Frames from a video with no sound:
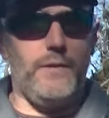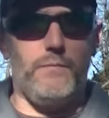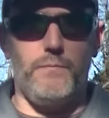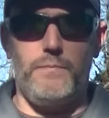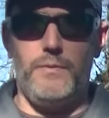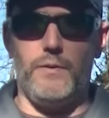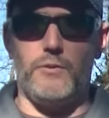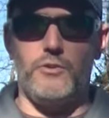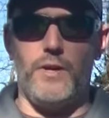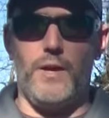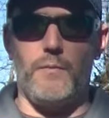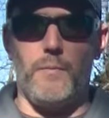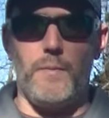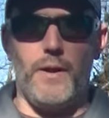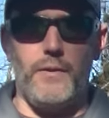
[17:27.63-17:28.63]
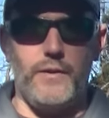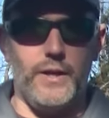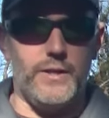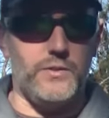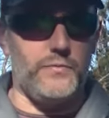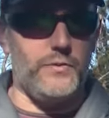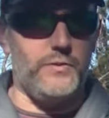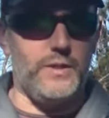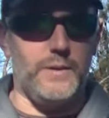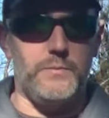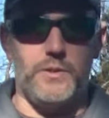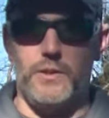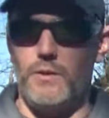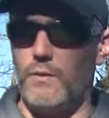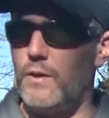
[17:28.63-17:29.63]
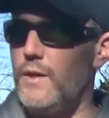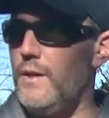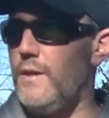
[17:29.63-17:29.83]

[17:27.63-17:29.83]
you know, try to remind you guys a few times a year,